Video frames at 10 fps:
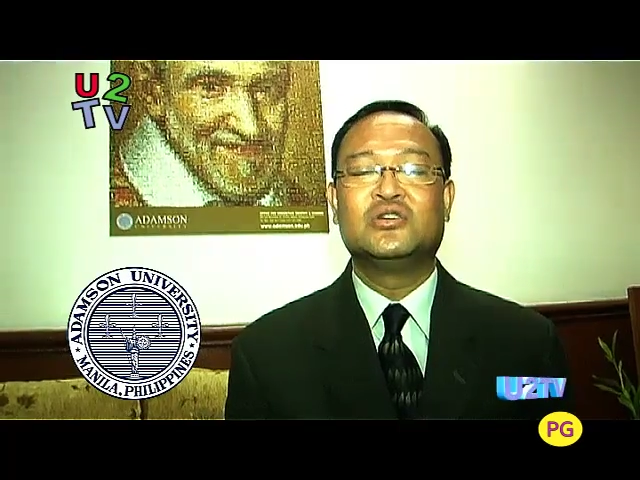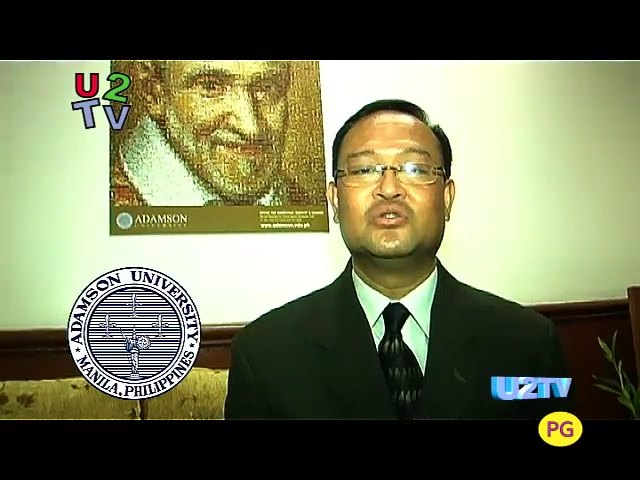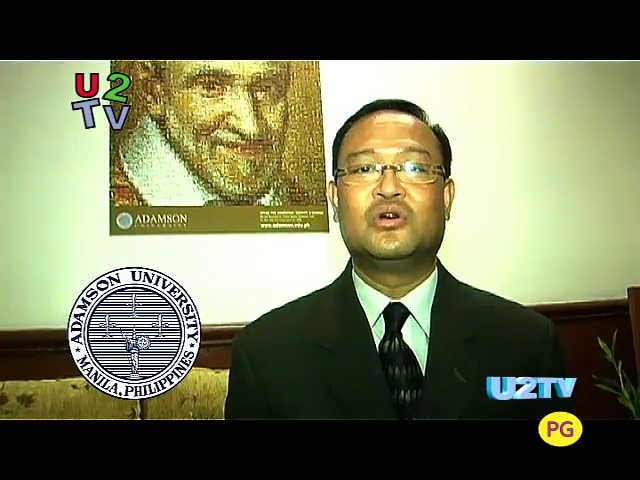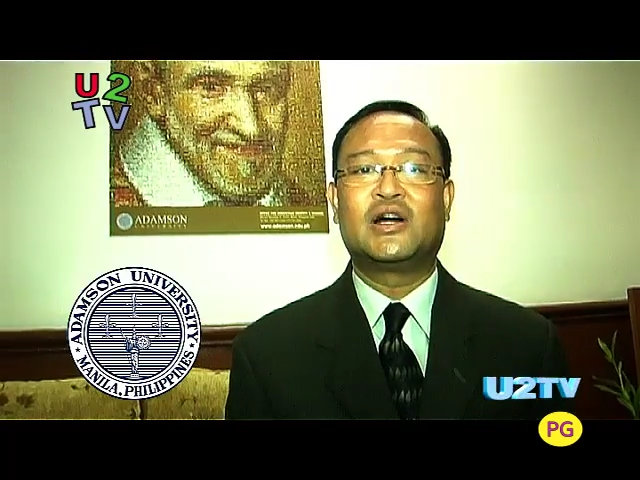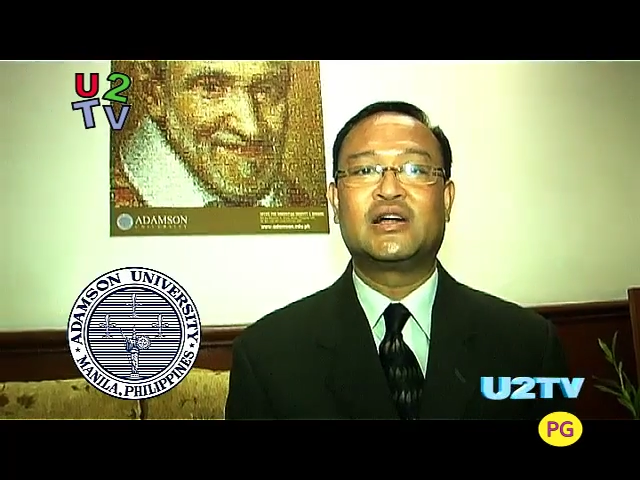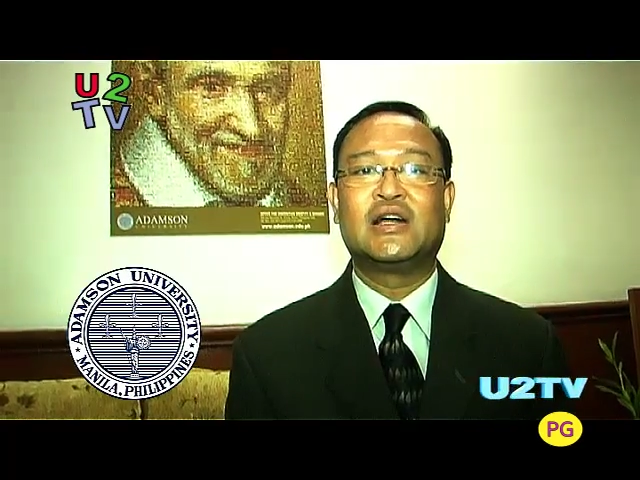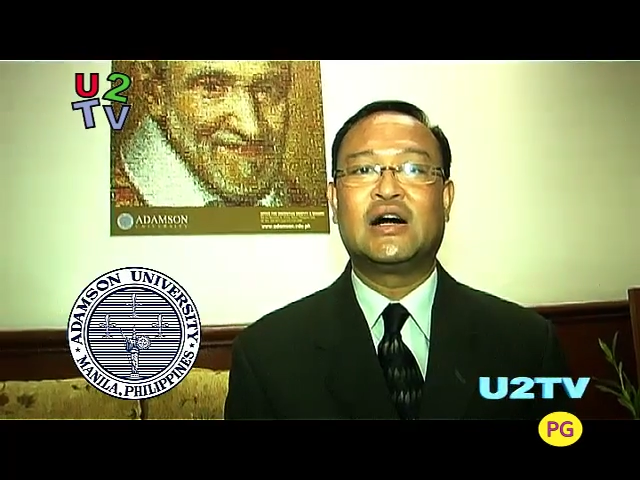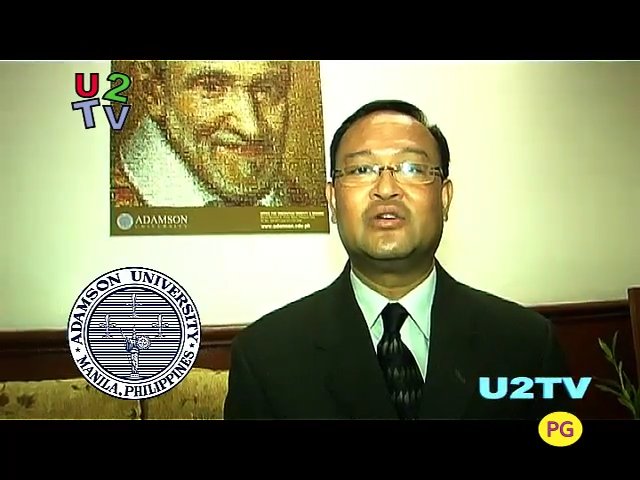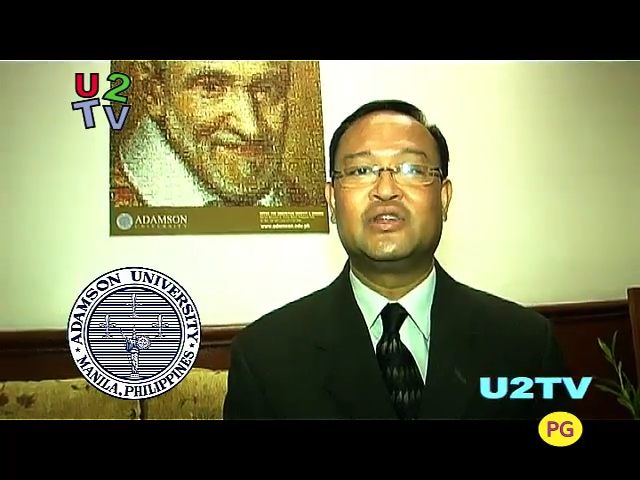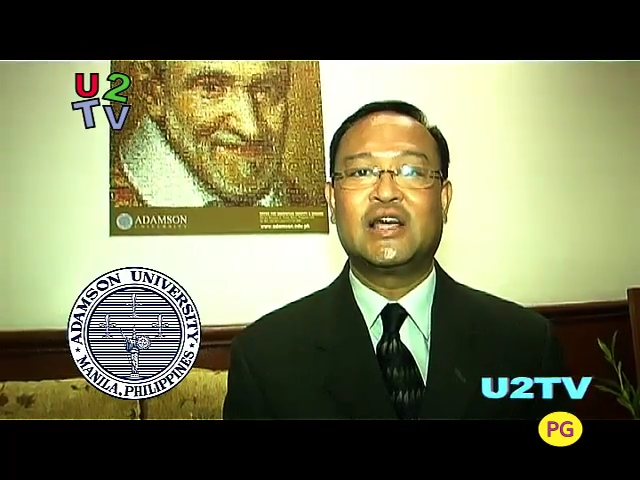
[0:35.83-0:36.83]
who are
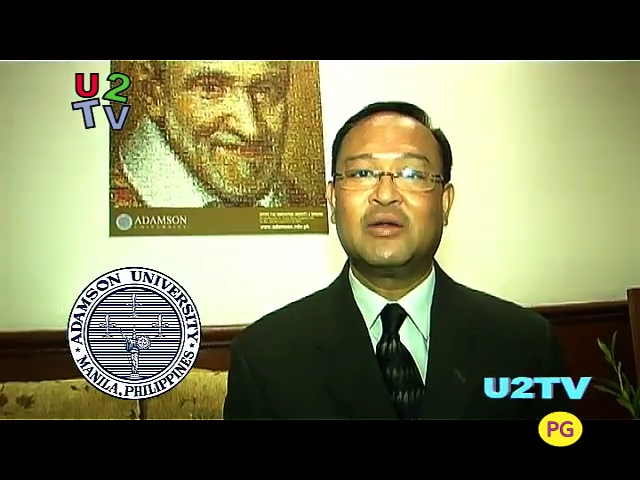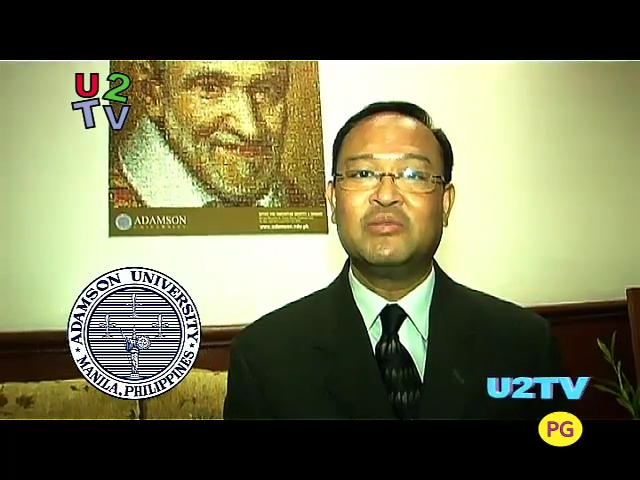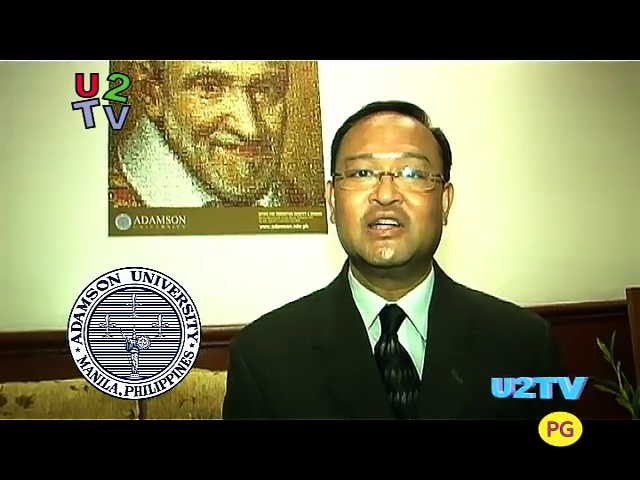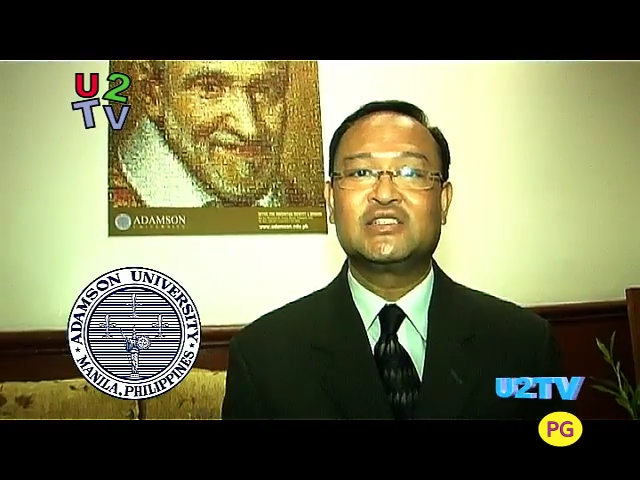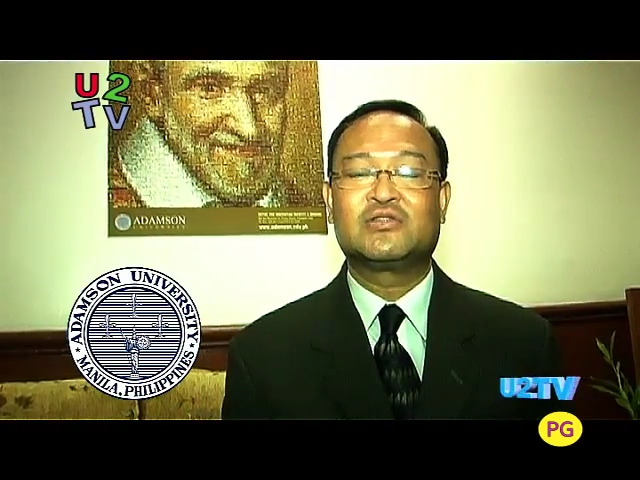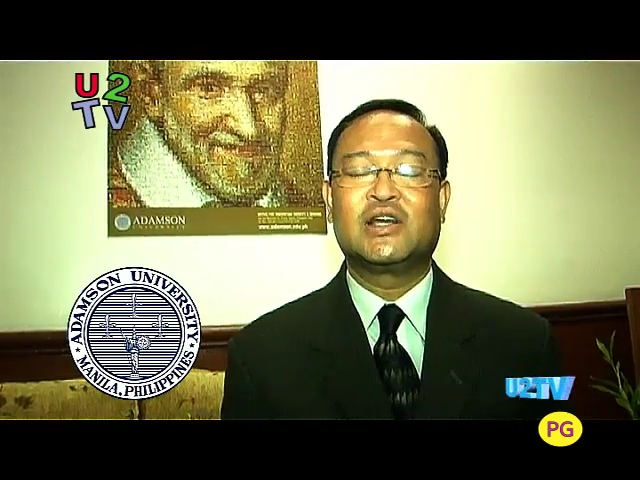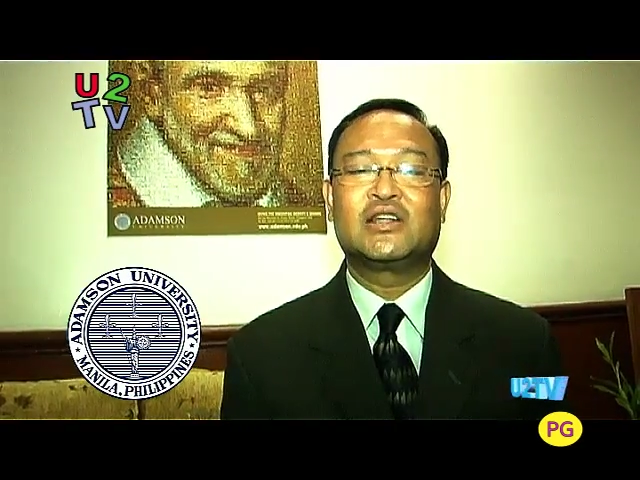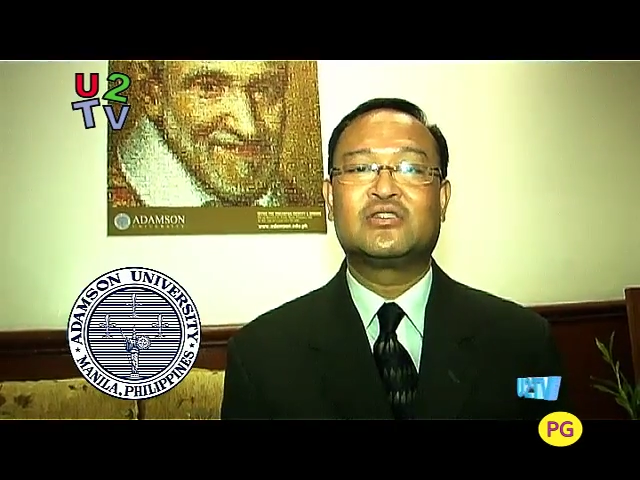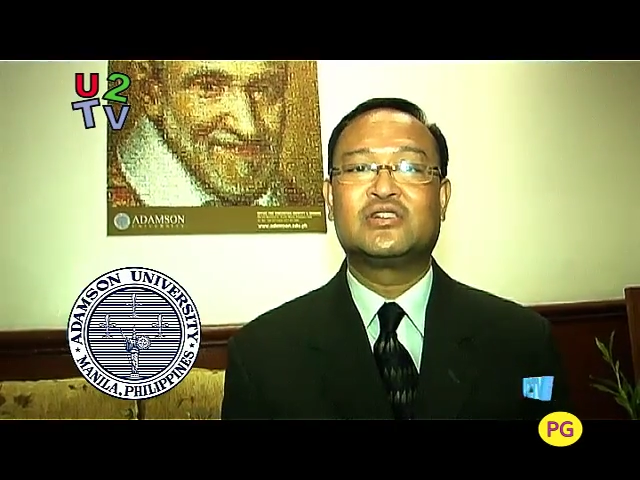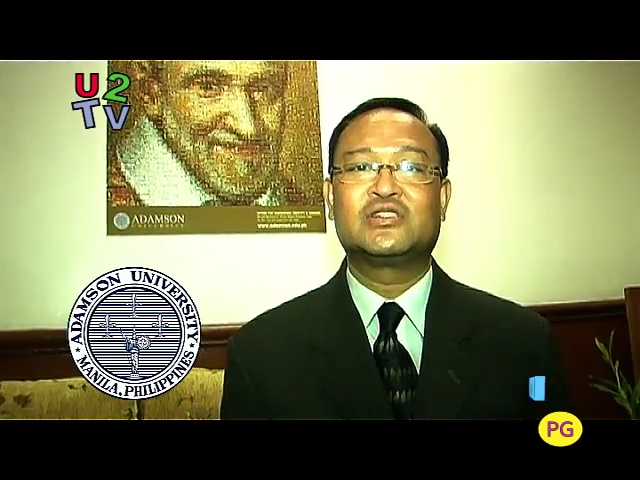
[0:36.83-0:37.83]
now the
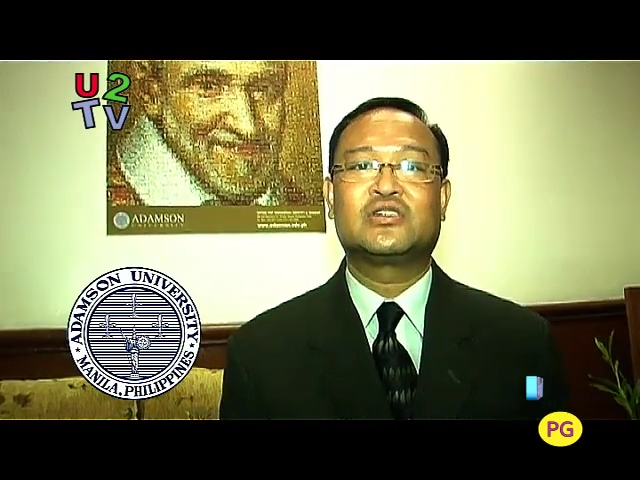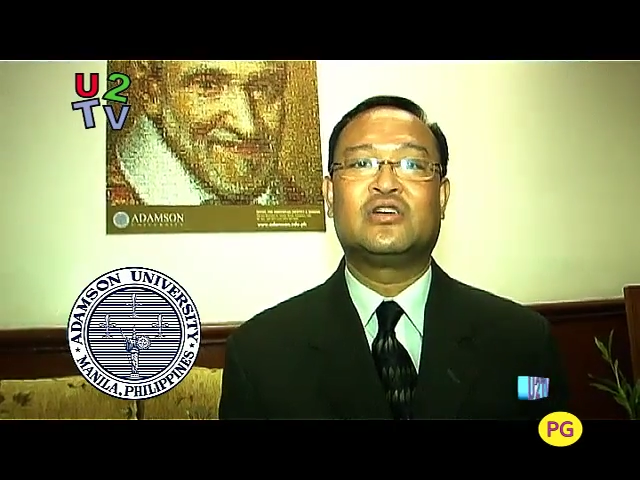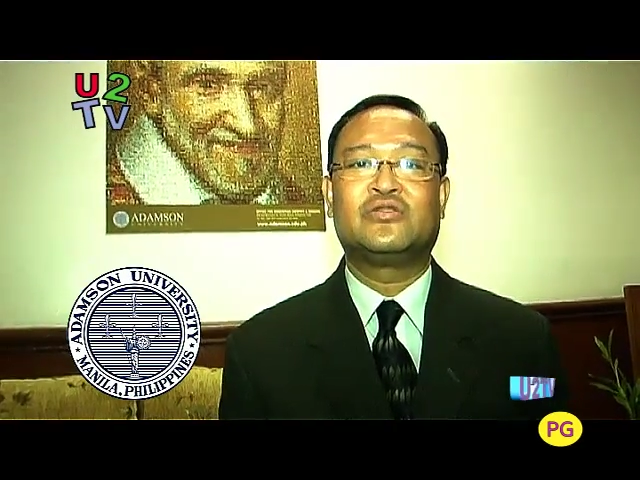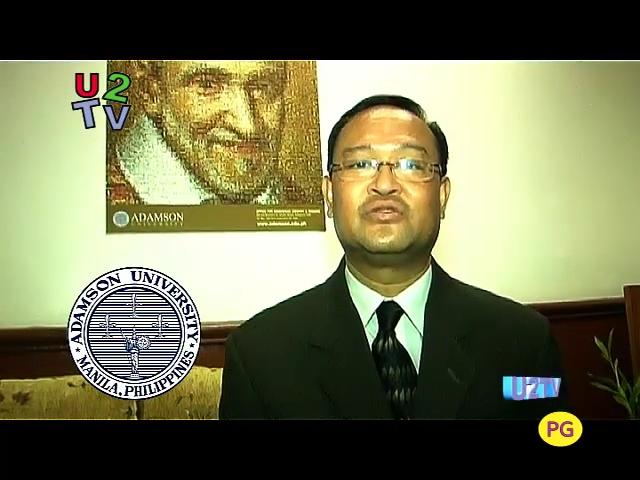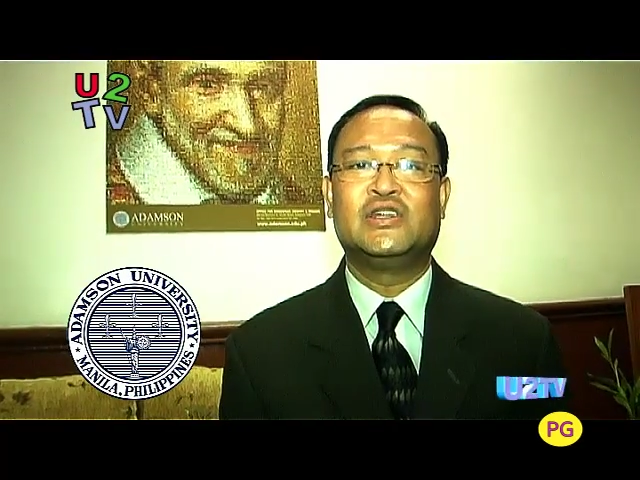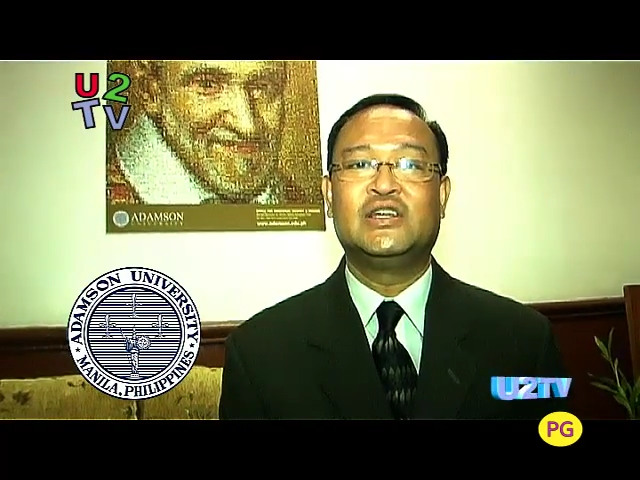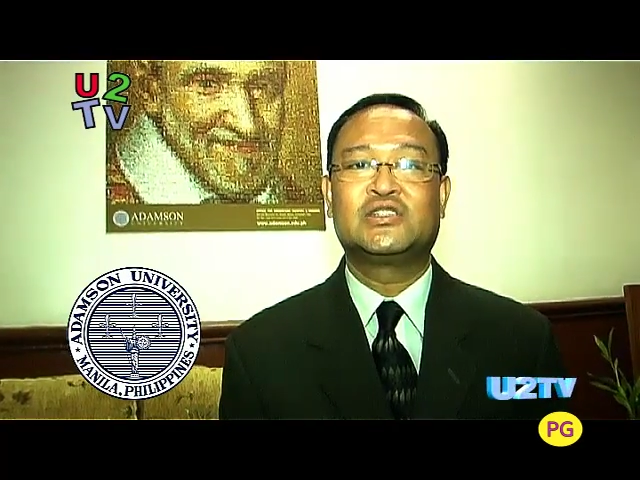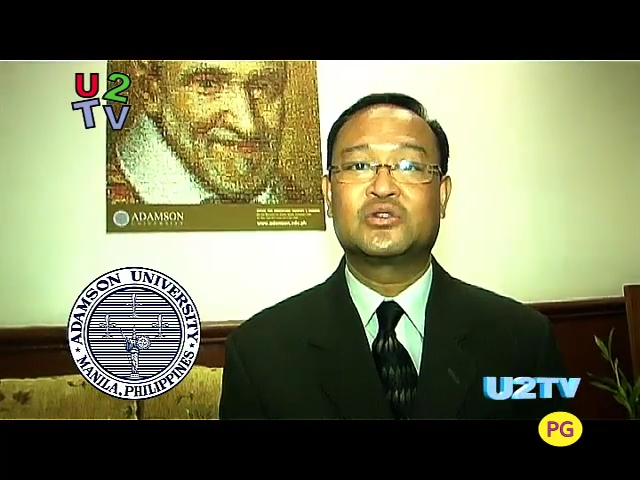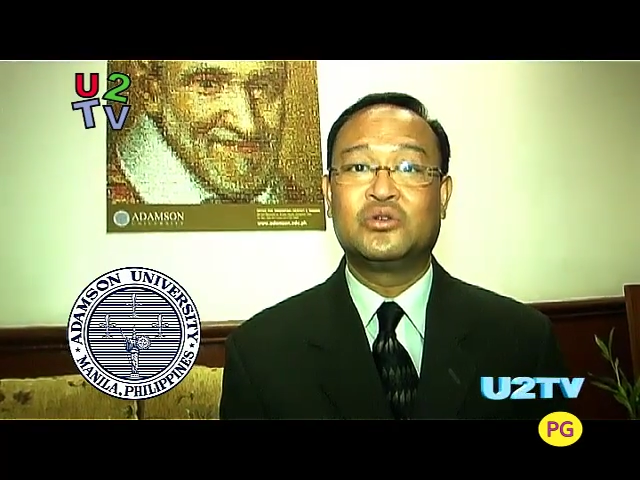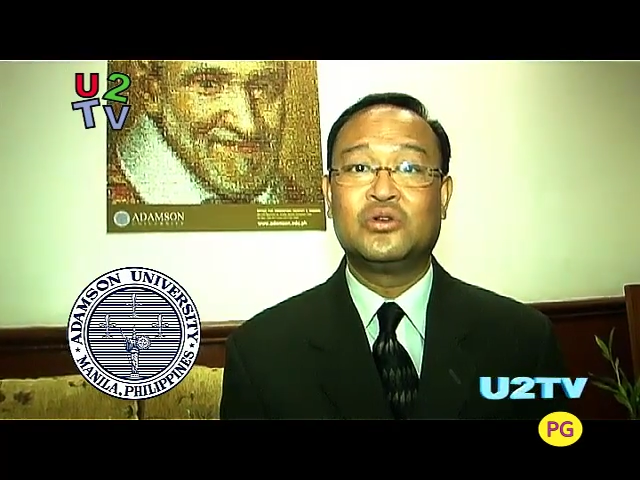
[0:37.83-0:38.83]
administrators of the
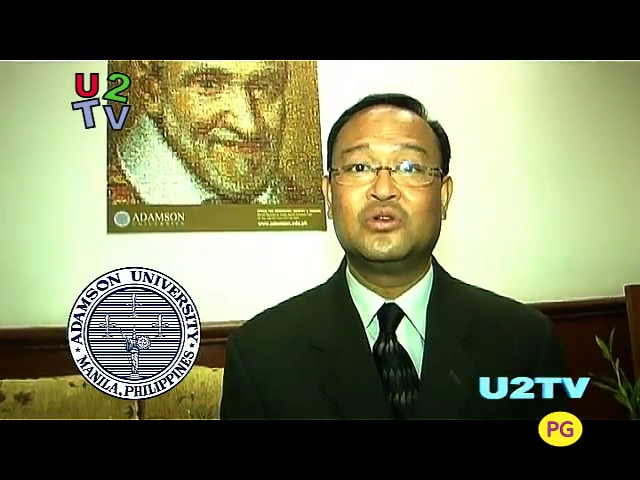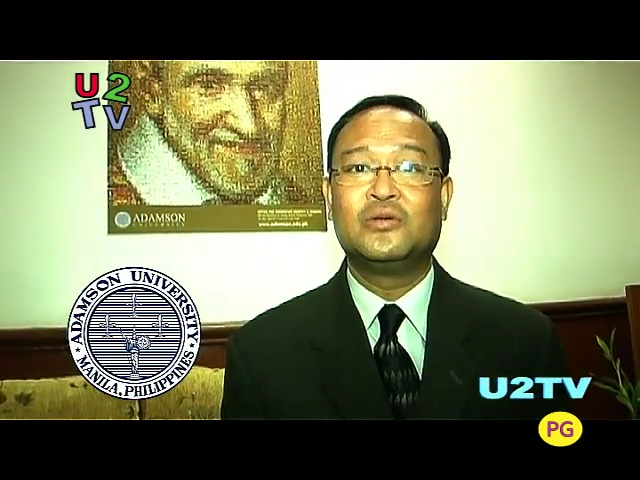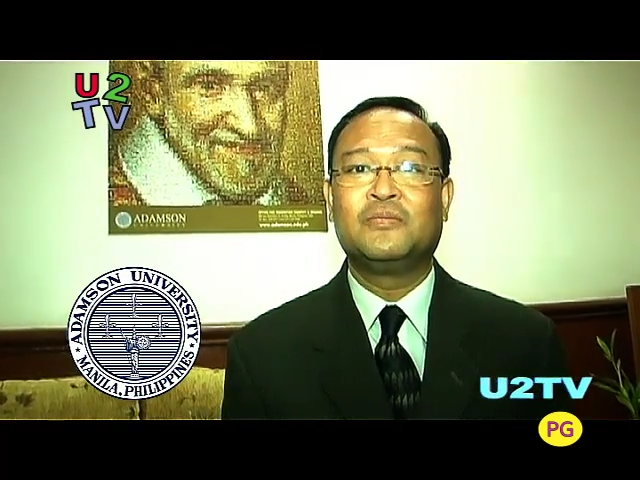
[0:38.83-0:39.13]
school.